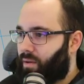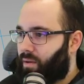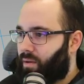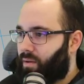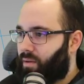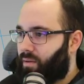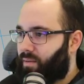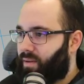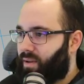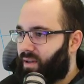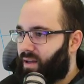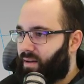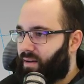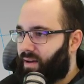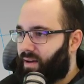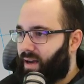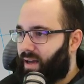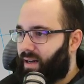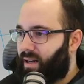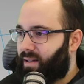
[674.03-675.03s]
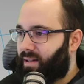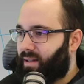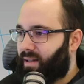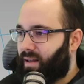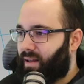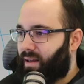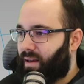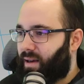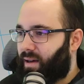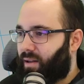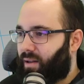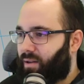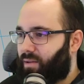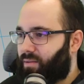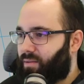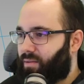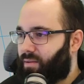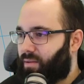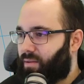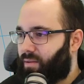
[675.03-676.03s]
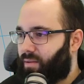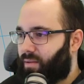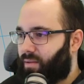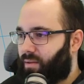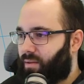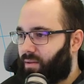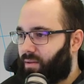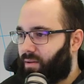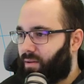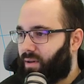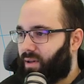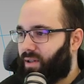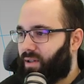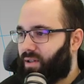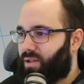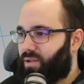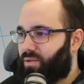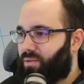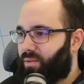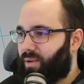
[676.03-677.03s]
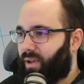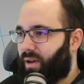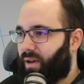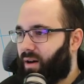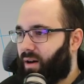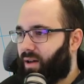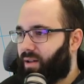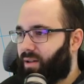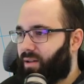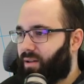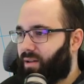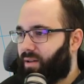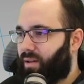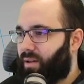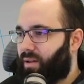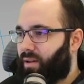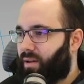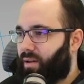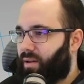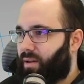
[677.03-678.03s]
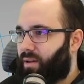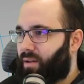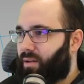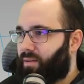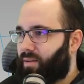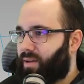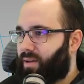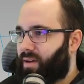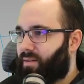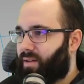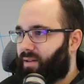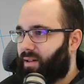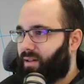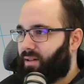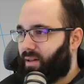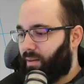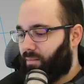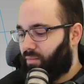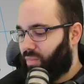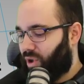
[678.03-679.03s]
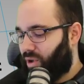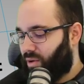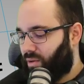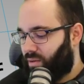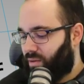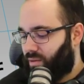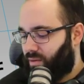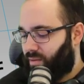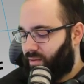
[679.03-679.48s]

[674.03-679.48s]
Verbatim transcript: Do we have anything yellow? Okay, that's really odd. Do we have anything blue?